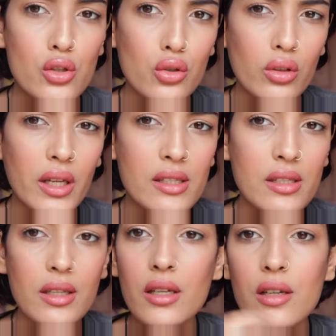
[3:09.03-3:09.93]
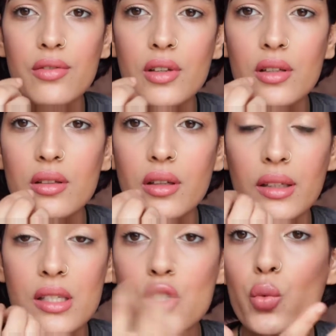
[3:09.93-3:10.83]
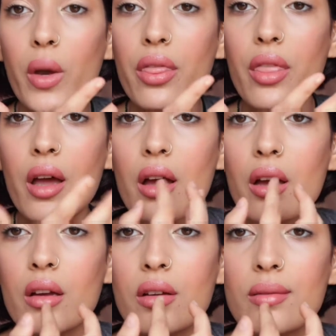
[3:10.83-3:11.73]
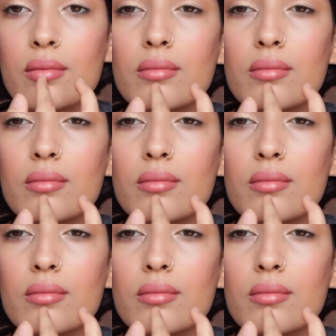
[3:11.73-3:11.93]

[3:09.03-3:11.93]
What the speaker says: So let's see if it accentuates the,